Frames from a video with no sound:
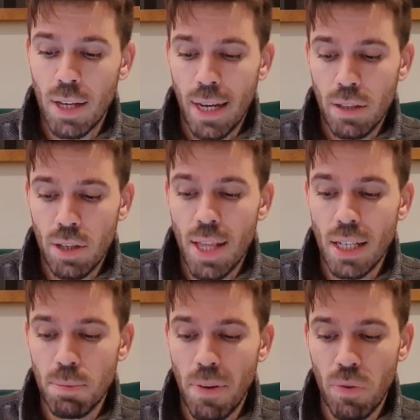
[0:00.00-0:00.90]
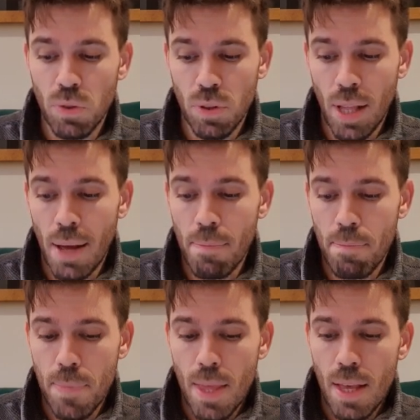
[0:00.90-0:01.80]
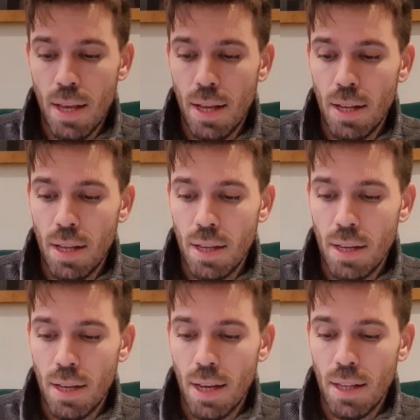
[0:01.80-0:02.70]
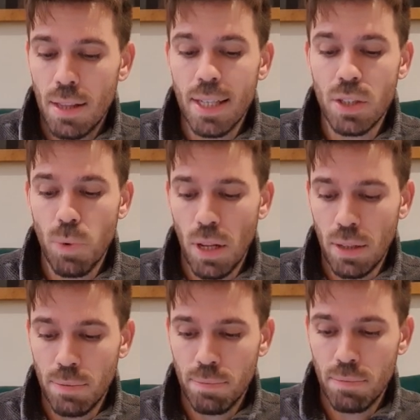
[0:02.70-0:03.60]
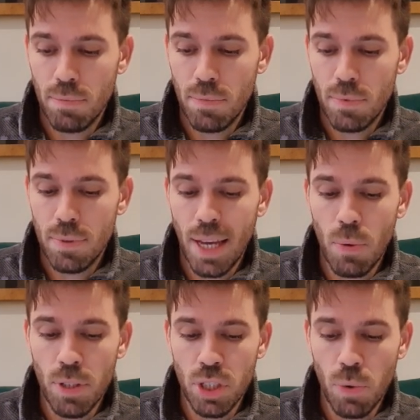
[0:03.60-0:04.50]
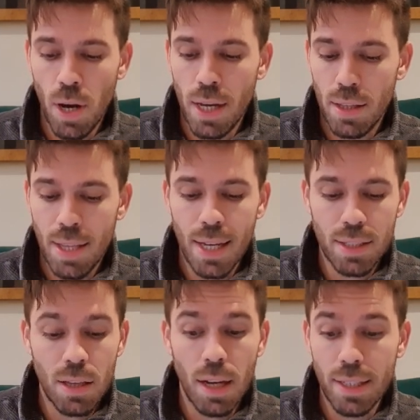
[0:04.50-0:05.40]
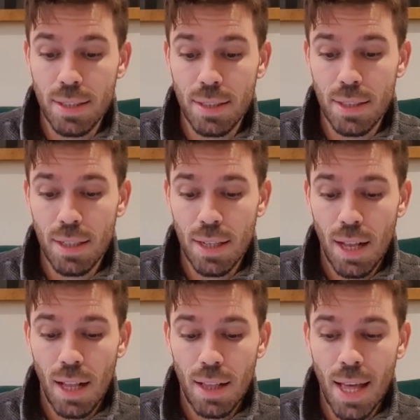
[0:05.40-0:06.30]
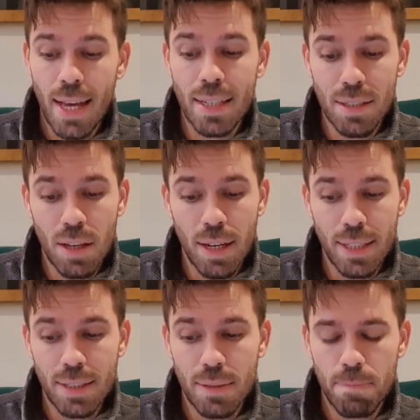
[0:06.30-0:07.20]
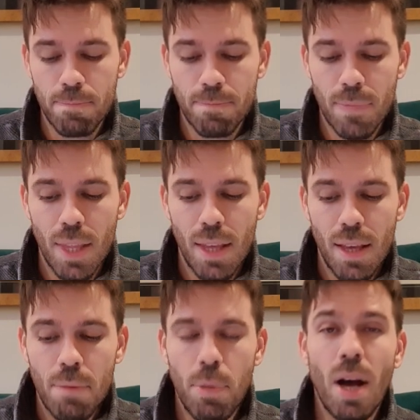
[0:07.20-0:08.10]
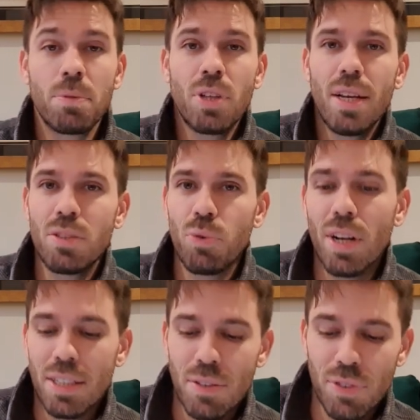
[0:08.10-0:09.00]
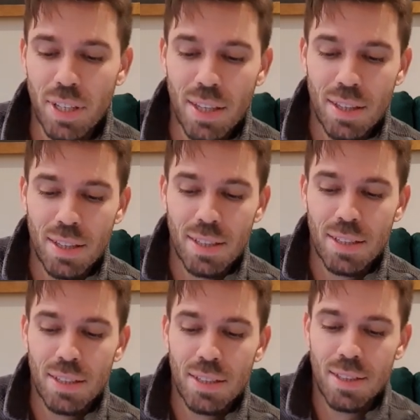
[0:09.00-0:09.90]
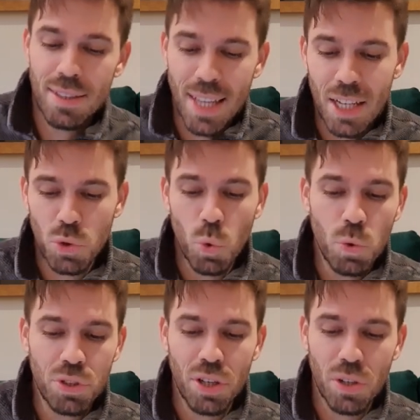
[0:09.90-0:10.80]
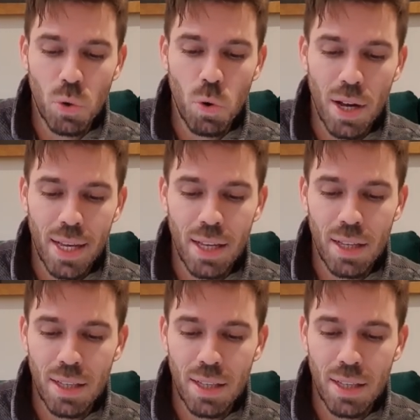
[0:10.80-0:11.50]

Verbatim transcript: okay, so that's my thoughts on that. This one, Tailwind UI. That's nice. That is nice. But I'm starting to realize something that's also quite